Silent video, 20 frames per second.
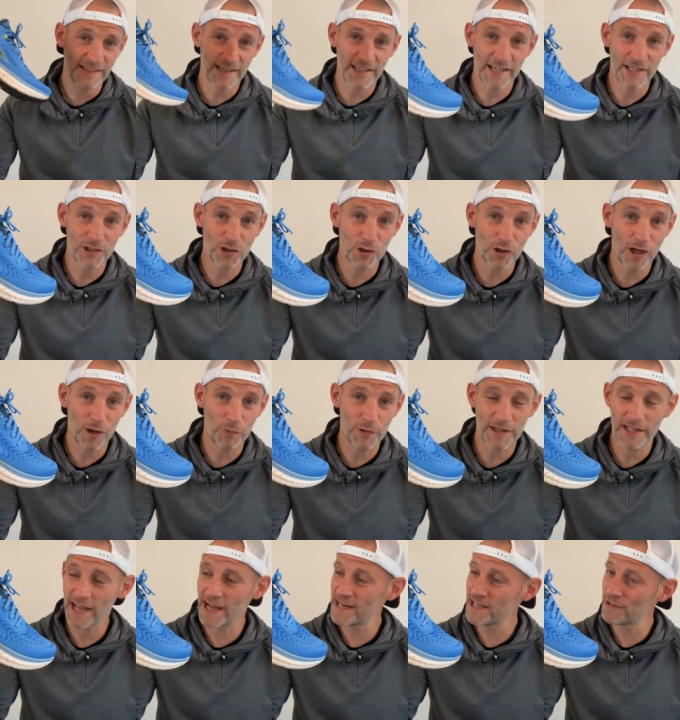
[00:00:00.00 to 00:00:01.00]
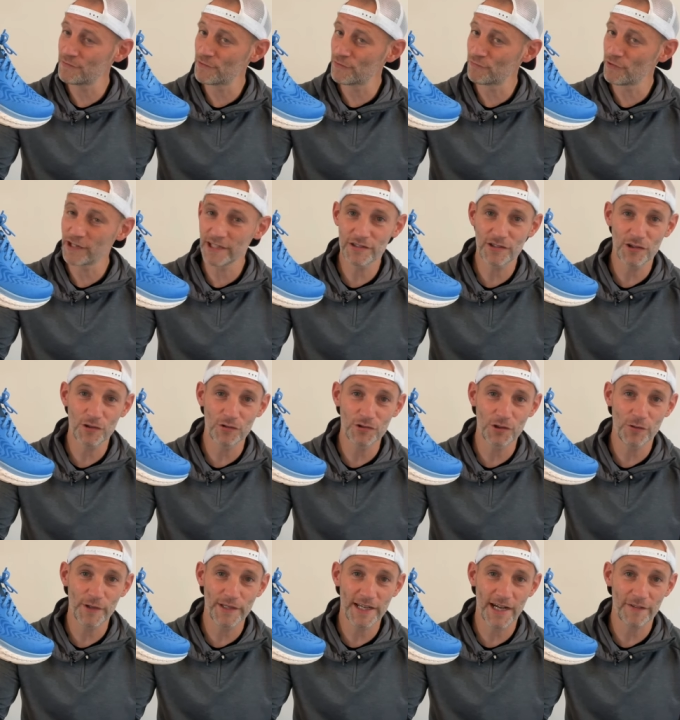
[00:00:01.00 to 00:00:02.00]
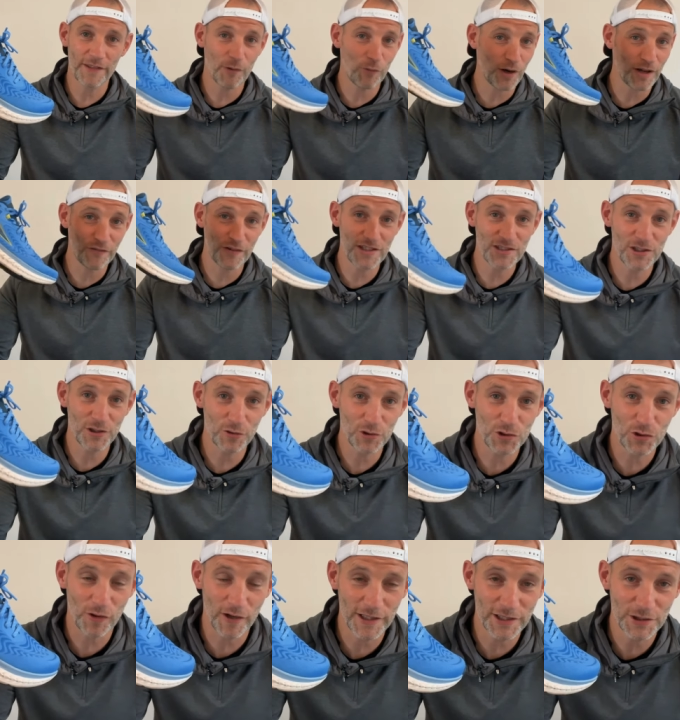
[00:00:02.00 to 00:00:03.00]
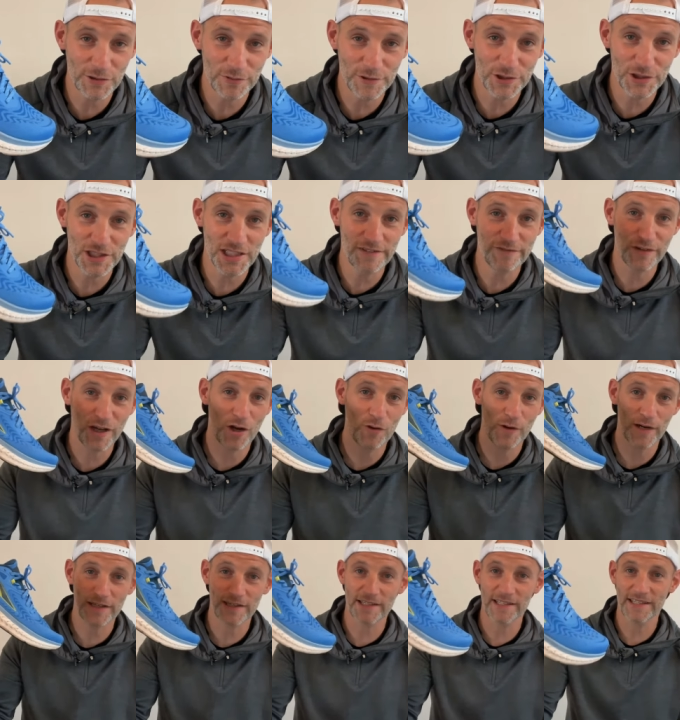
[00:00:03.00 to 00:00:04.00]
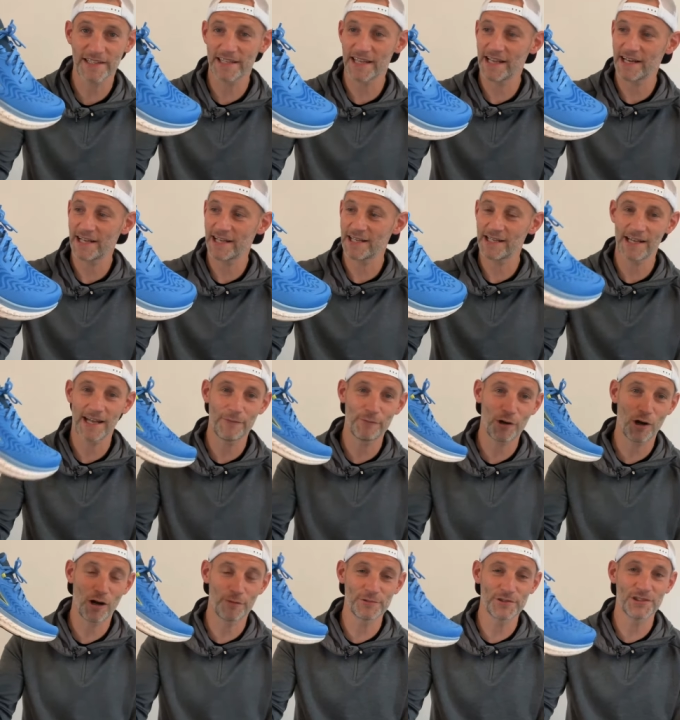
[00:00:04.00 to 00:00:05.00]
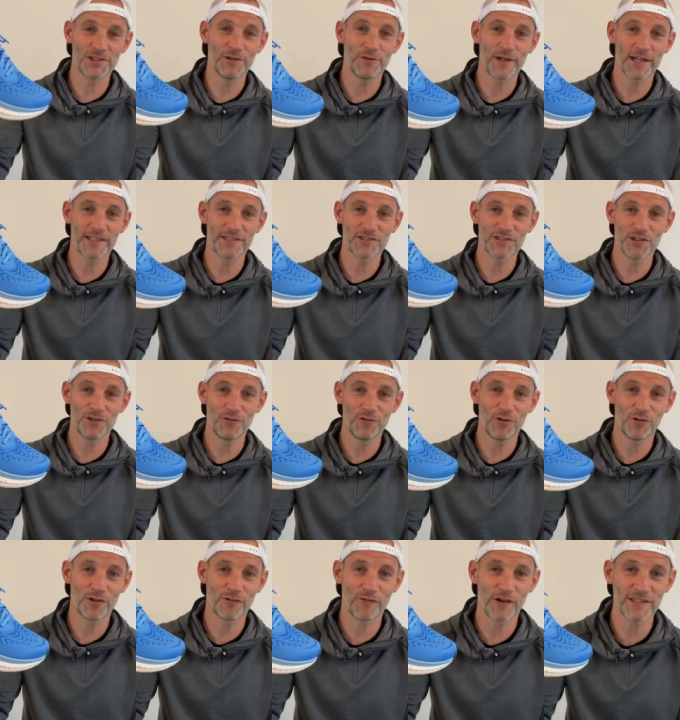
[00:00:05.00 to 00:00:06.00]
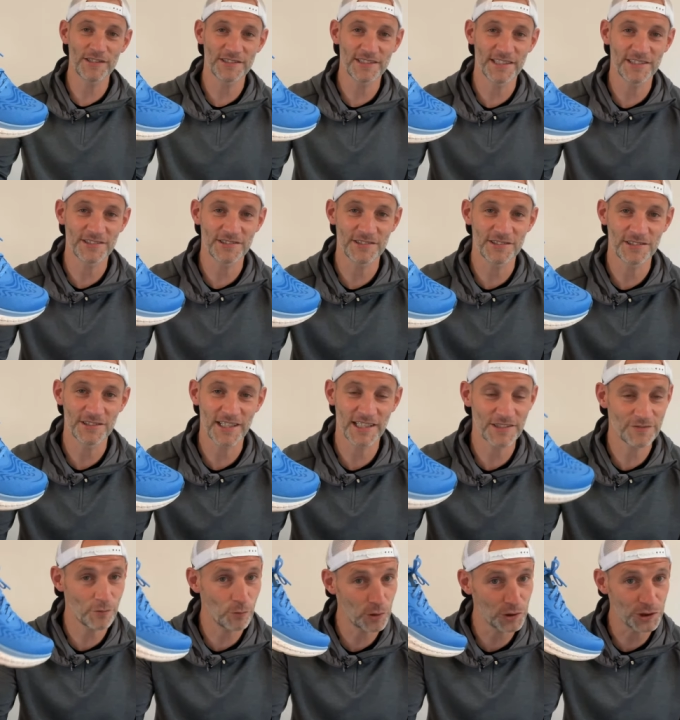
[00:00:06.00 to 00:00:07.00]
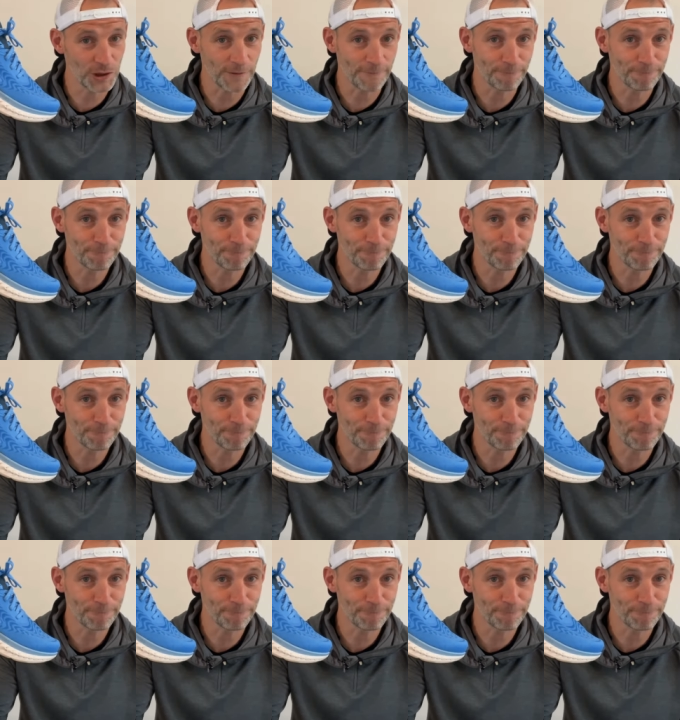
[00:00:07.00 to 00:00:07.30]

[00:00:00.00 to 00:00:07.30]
yeah, good luck with any of the running that you're doing out there. Whatever it is that you're trying to achieve, go and get it, and we'll hope to see you again soon on the Run Testers. Thanks for watching.